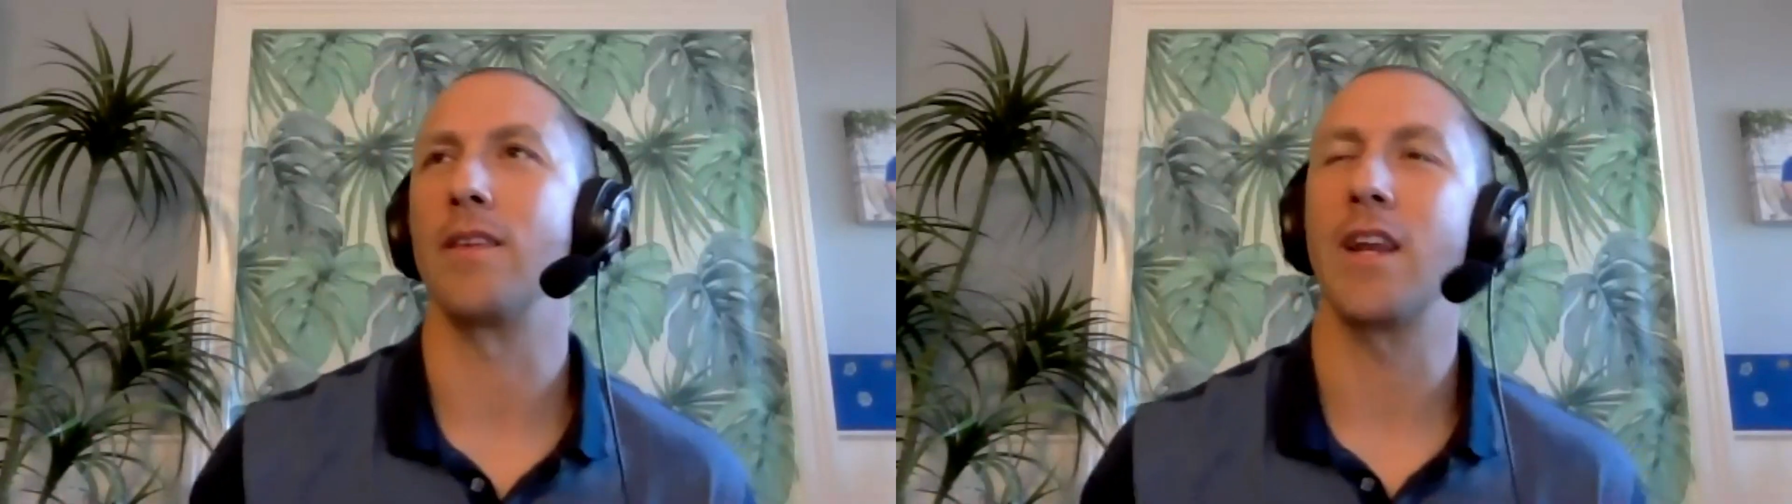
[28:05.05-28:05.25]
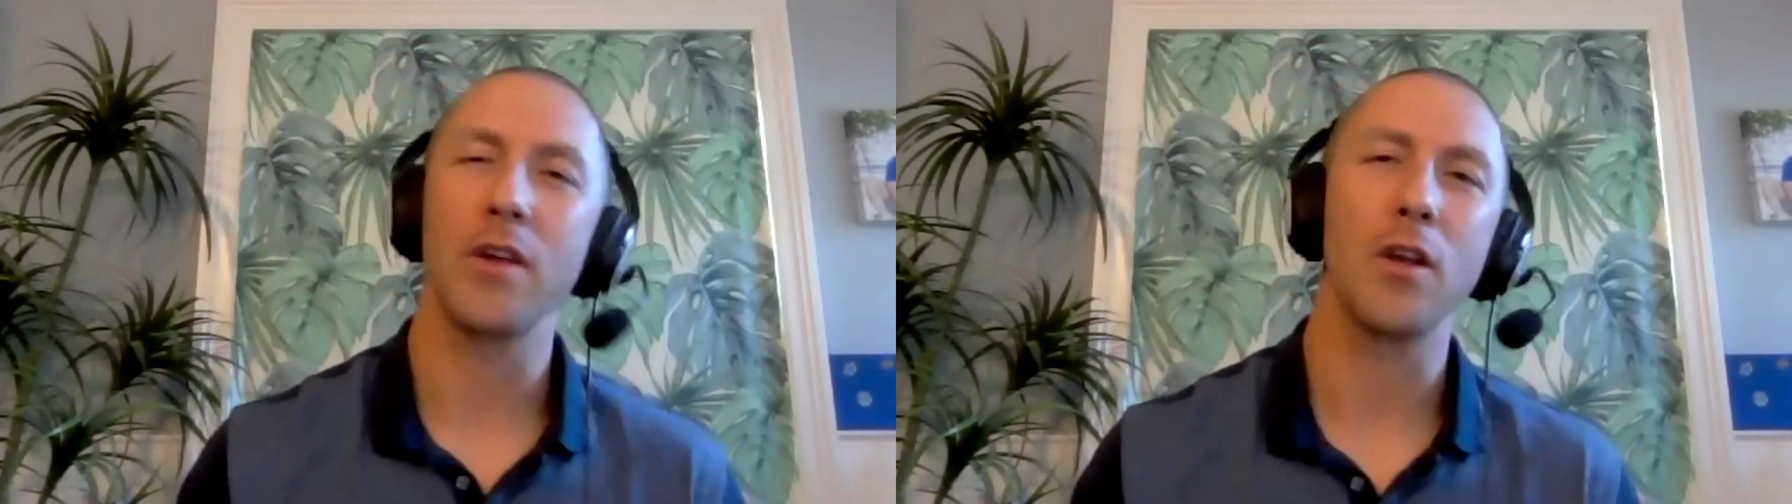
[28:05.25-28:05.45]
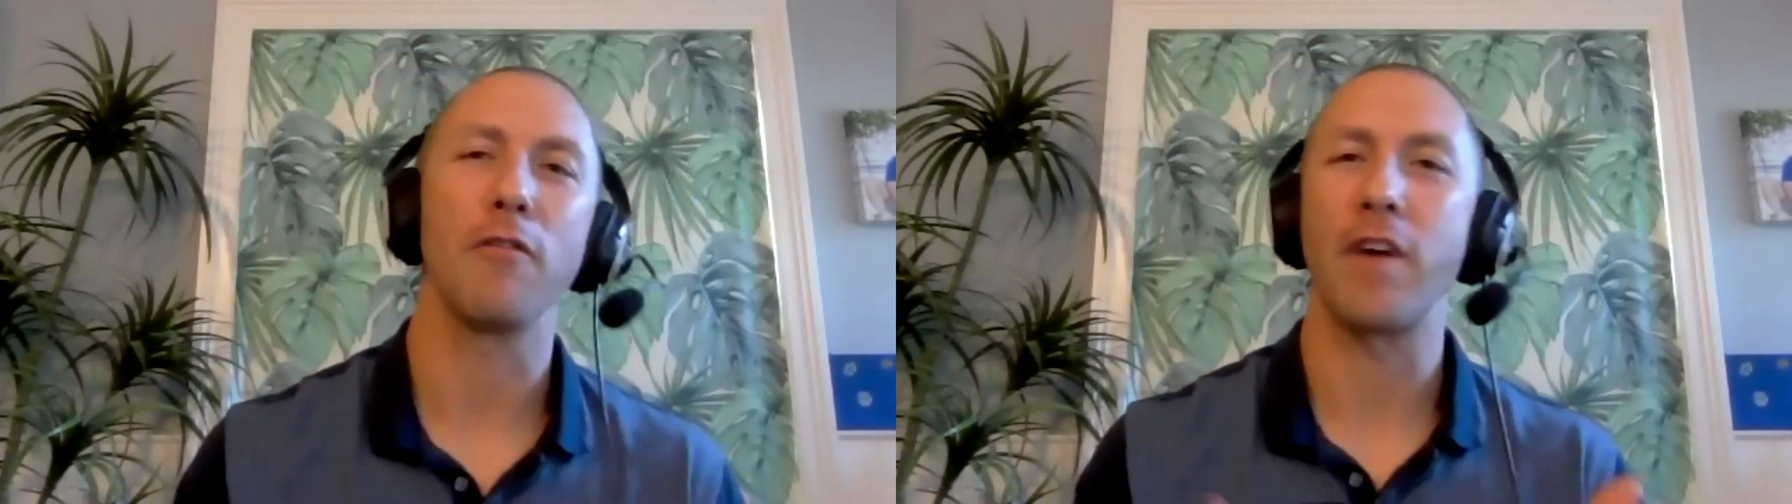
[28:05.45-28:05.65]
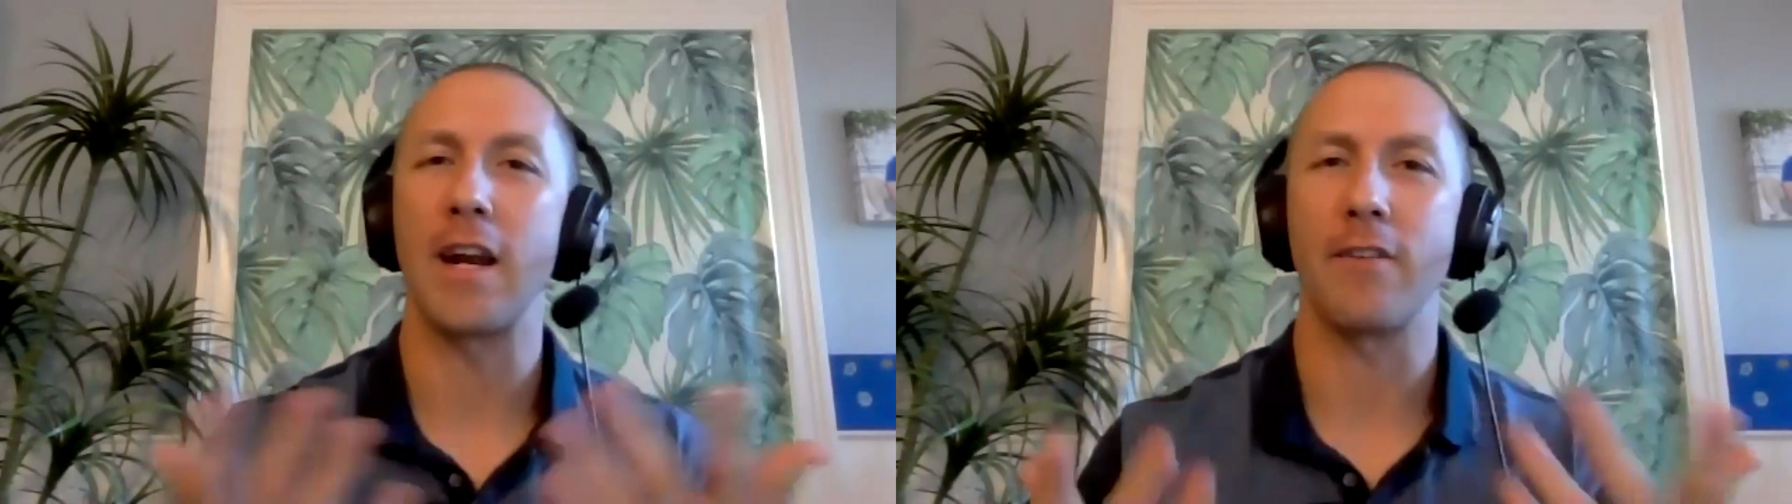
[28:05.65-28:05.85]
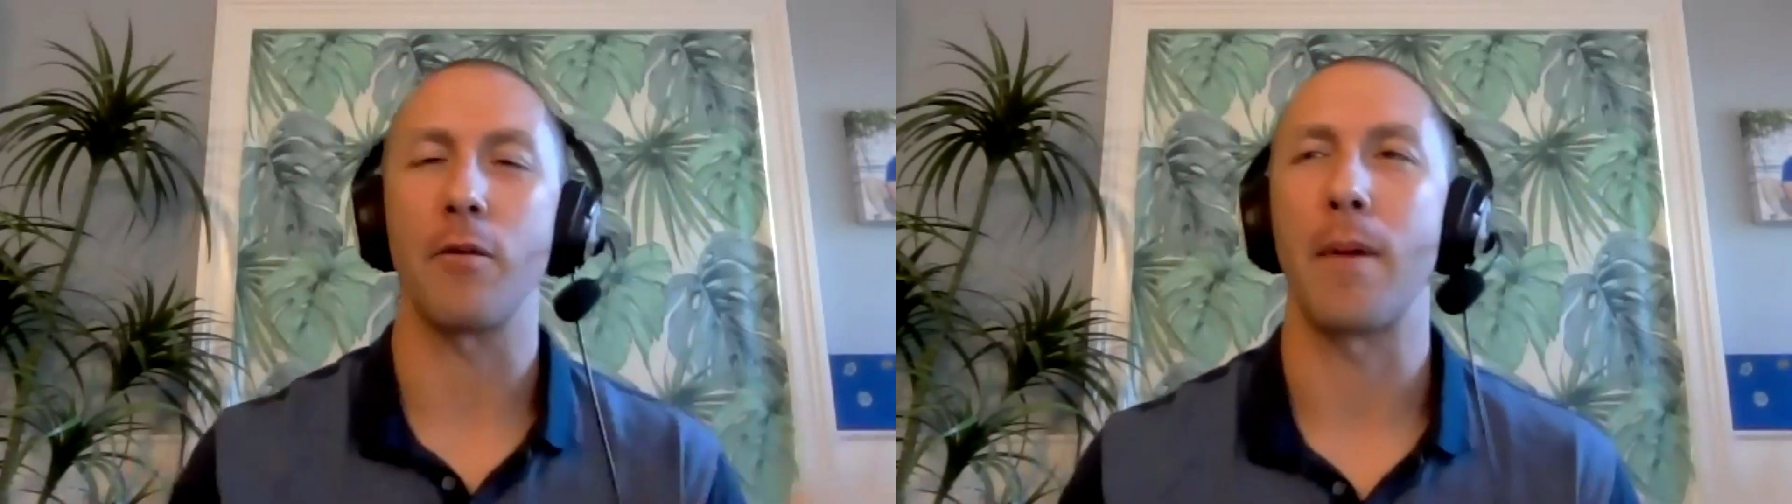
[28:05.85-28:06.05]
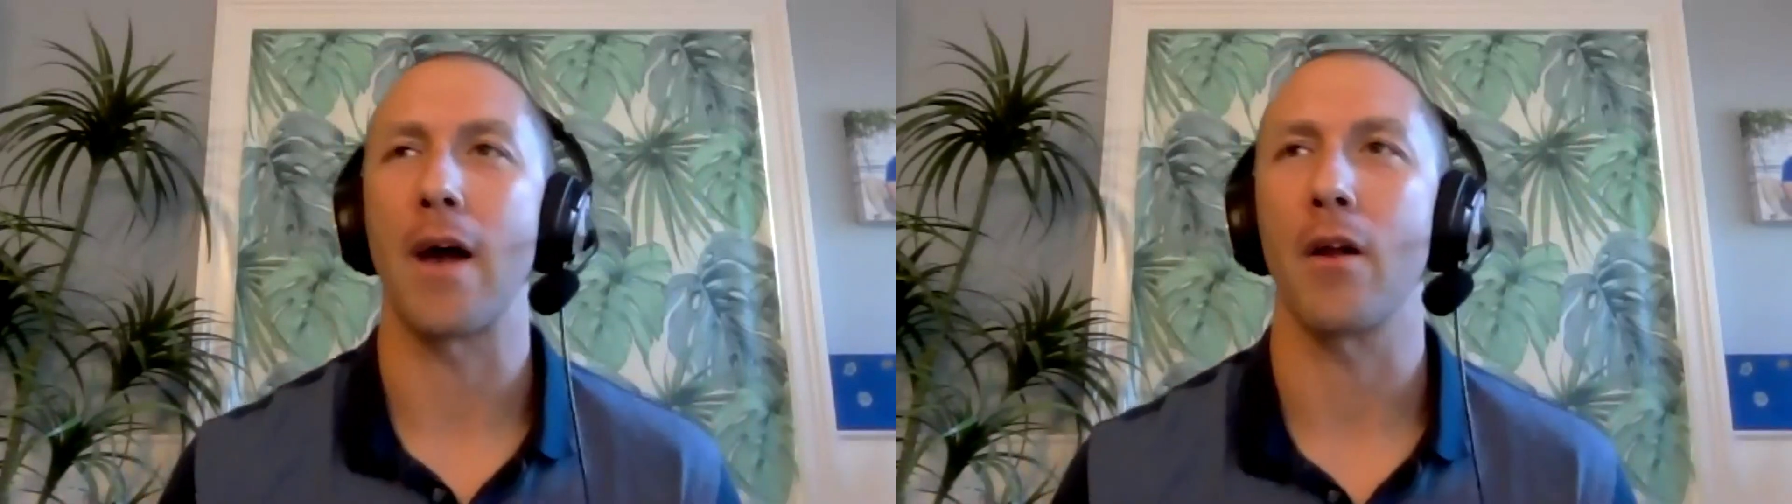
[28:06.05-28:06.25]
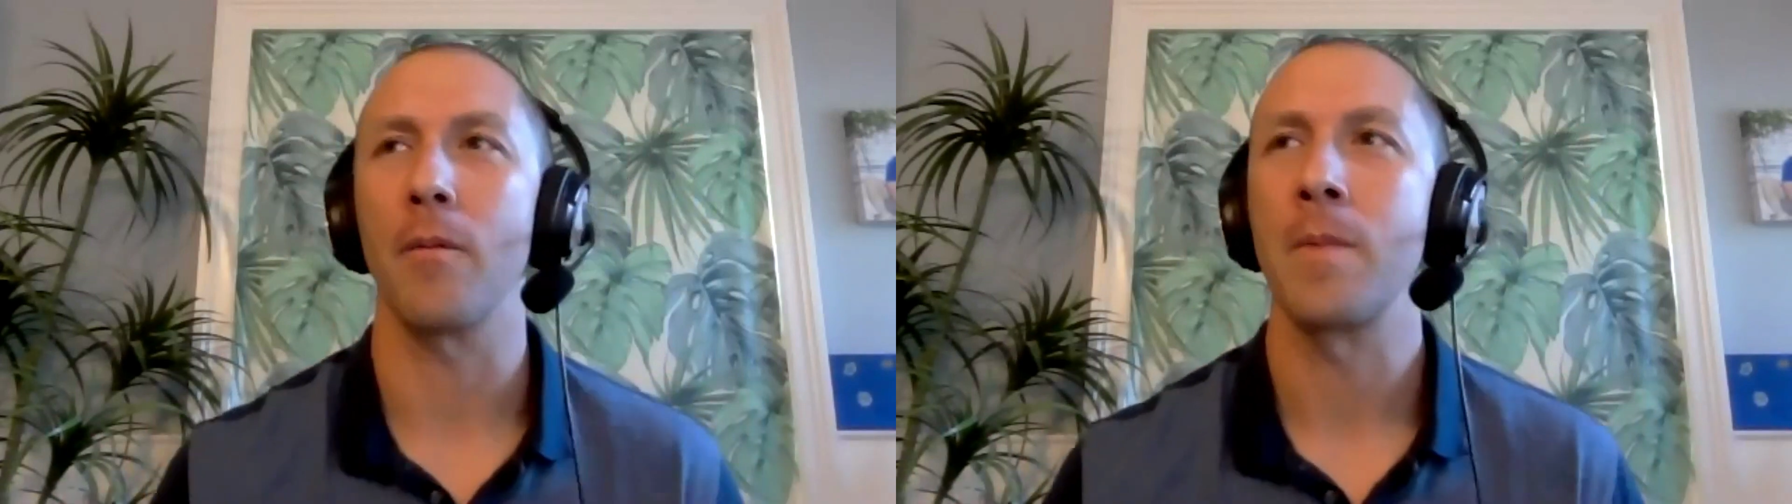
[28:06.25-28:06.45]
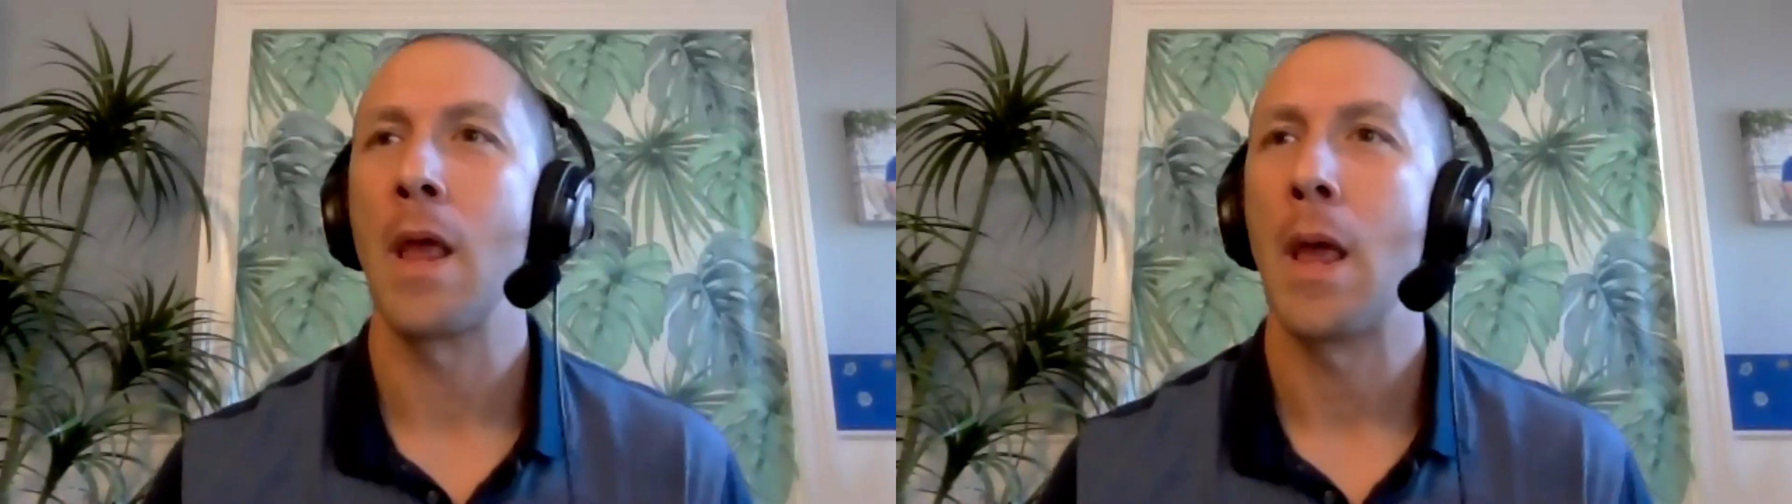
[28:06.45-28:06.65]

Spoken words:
You don't fight every battle.